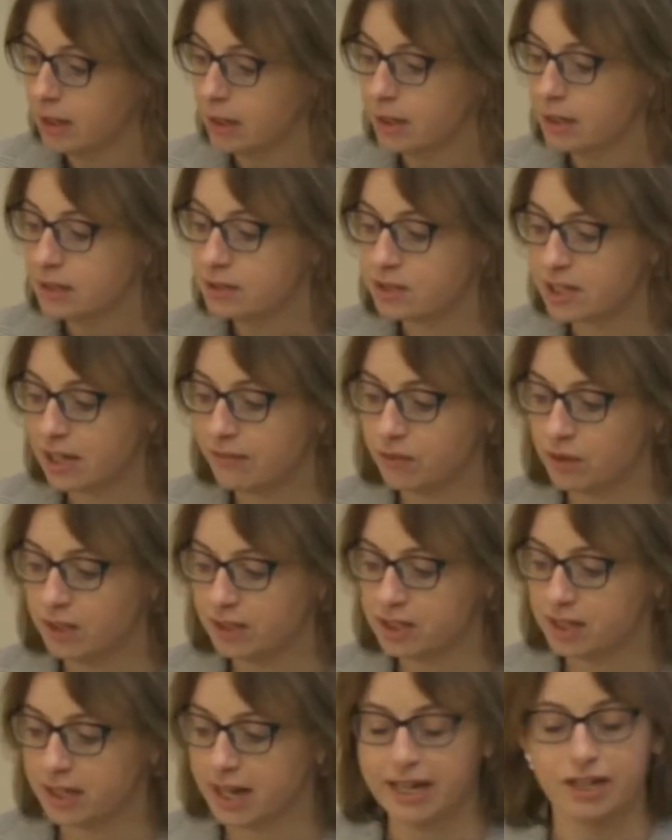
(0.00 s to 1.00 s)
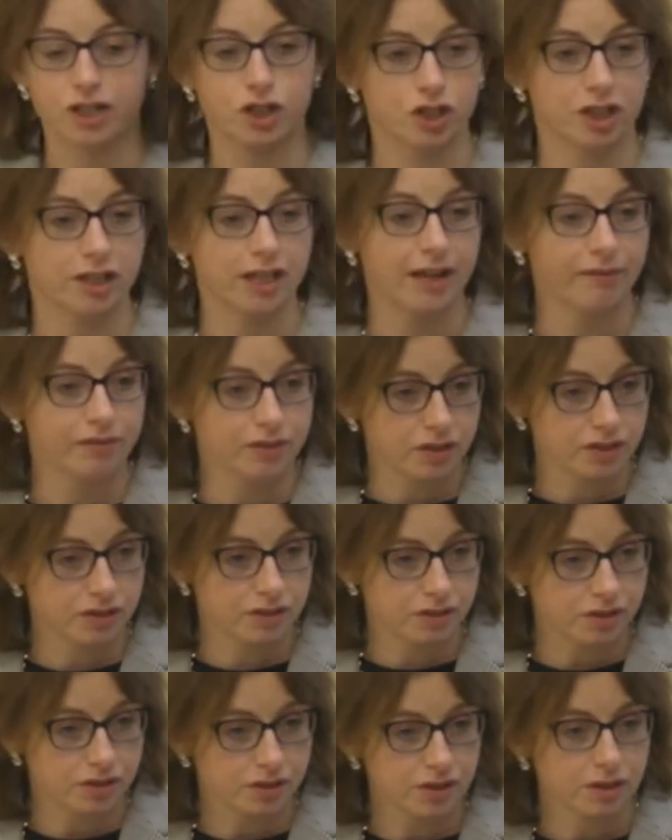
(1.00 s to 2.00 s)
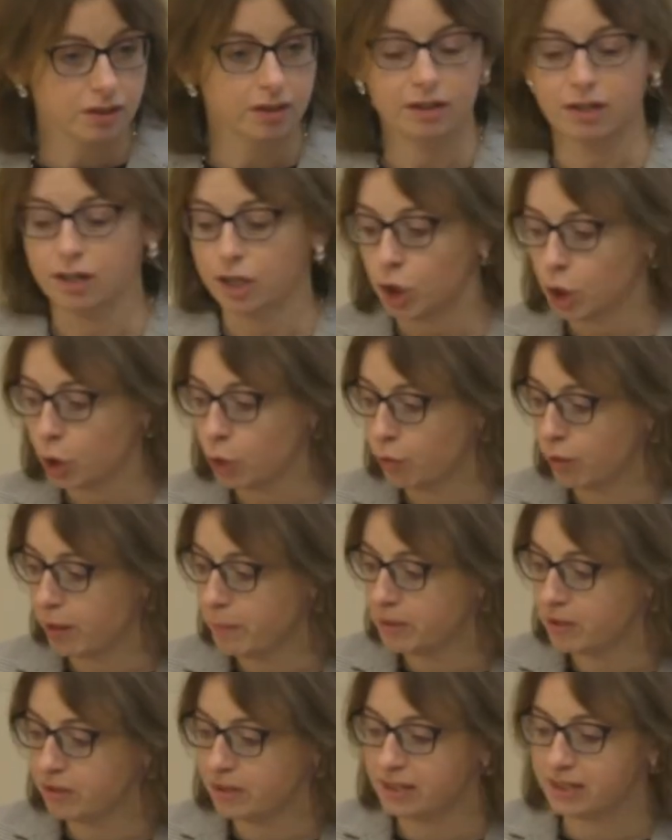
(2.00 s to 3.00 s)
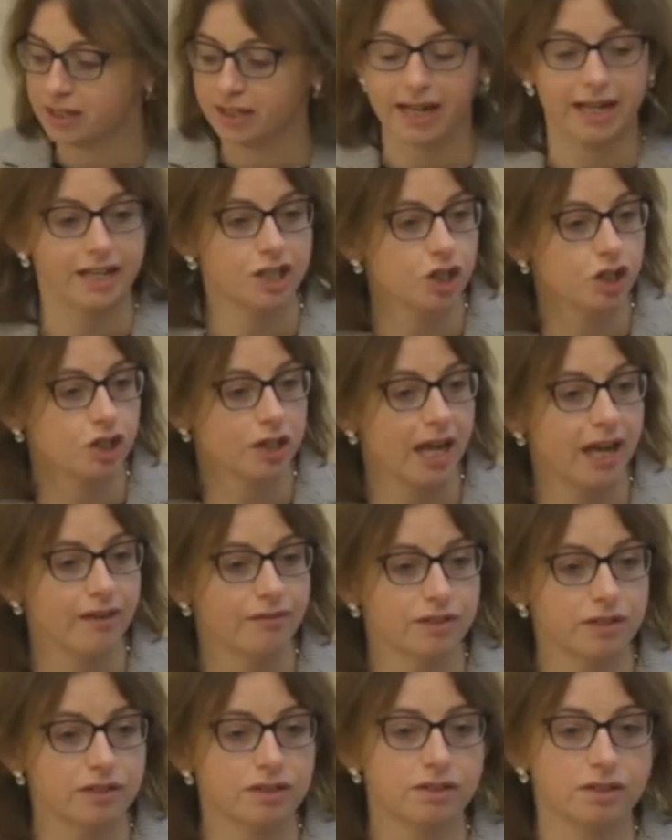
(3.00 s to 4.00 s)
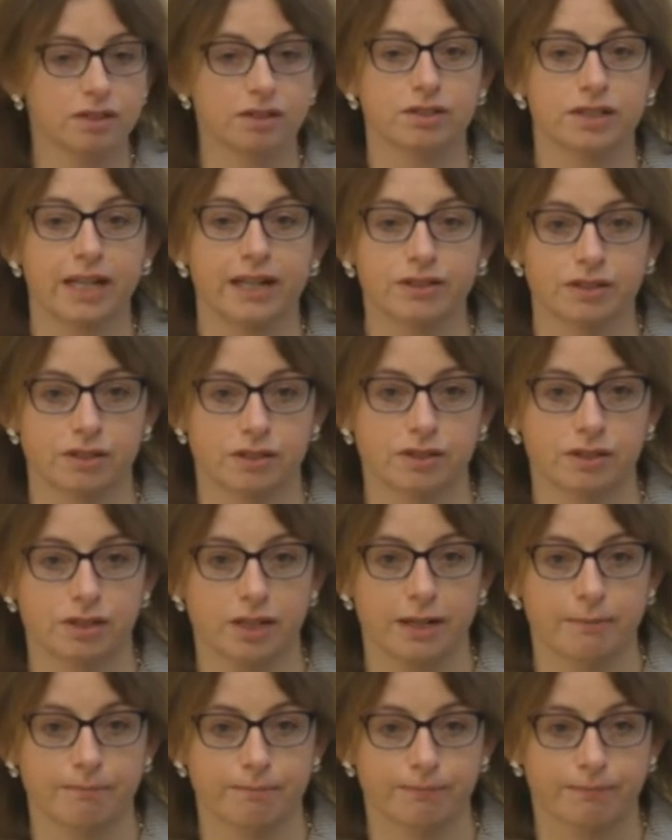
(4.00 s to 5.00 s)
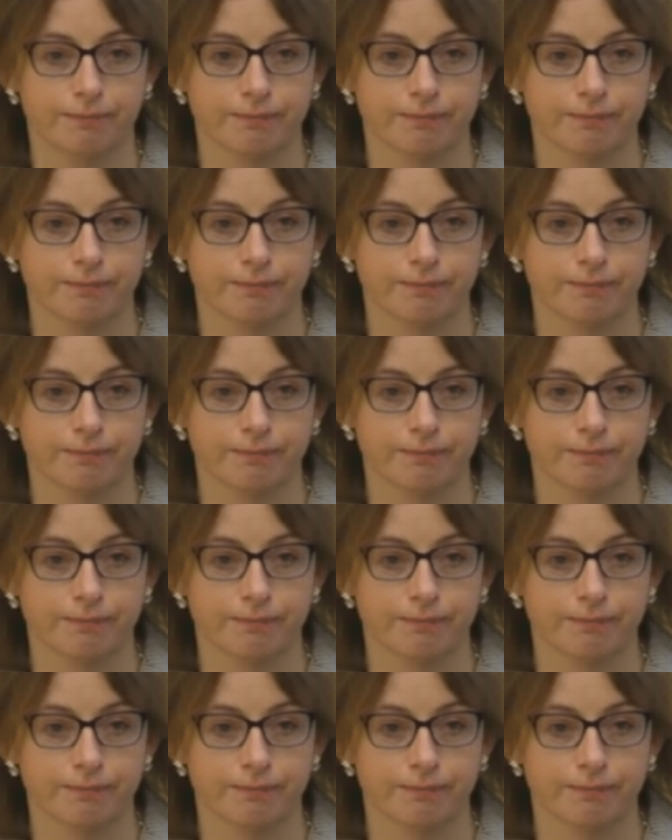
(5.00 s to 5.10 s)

Civil litigation and evidence, criminal litigation, evidence and sentencing.